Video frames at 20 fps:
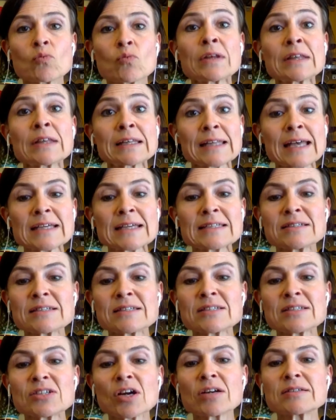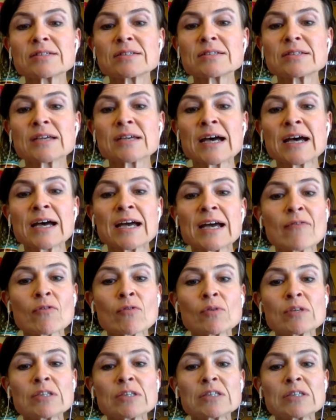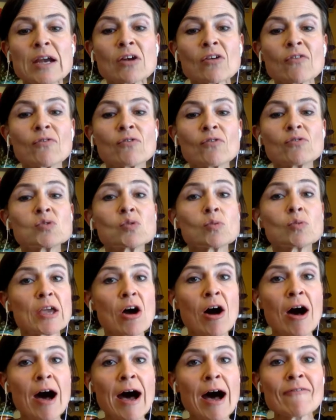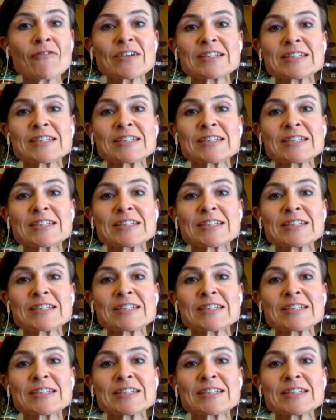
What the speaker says: When the lesson starts, everyone's microphones will be off